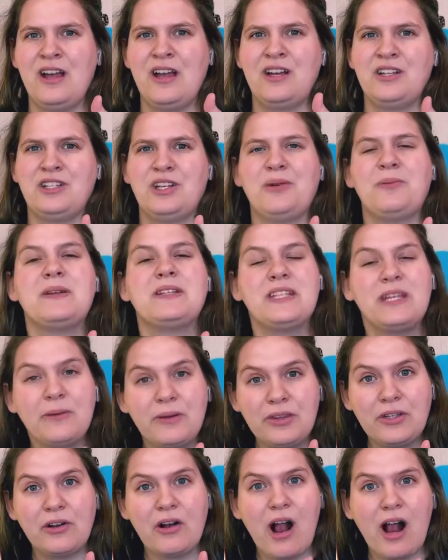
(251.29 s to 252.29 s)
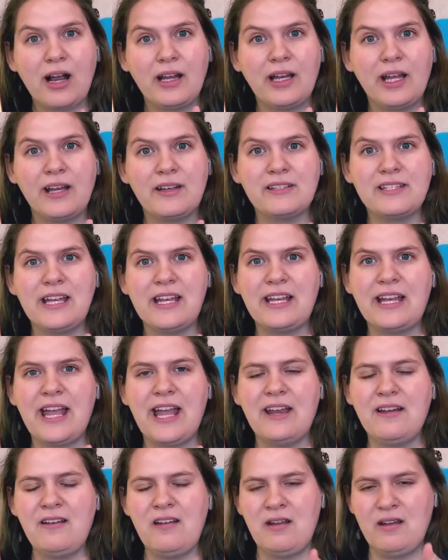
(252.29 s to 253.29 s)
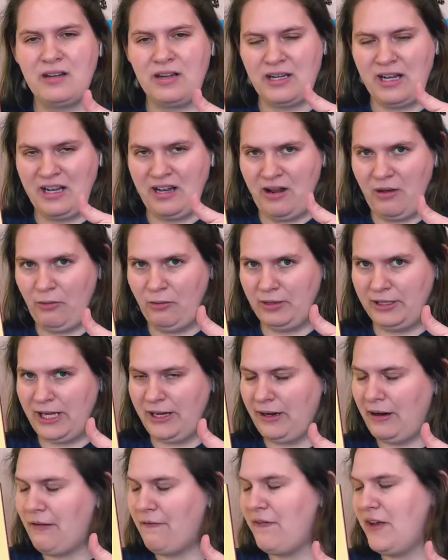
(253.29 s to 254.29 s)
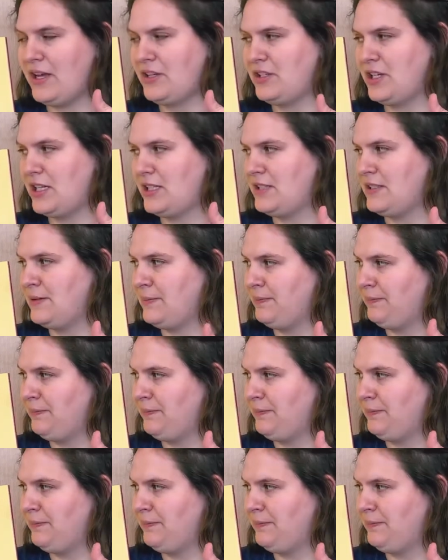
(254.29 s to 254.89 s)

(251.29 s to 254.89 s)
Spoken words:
Should we see what the crocodile said again? Hold out your fishes.